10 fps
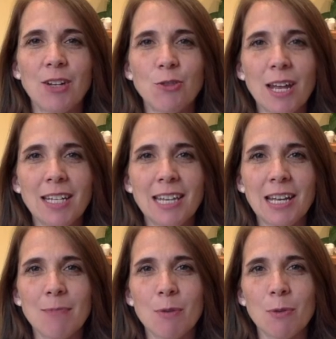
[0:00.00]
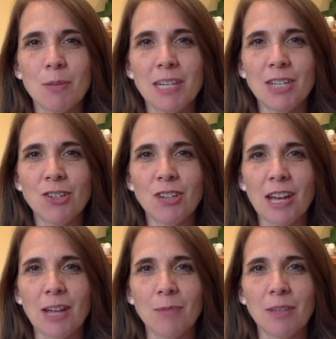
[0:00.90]
I try to take a moment with each
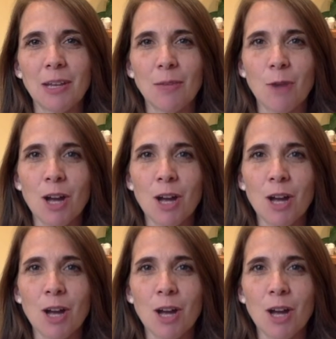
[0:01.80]
child when they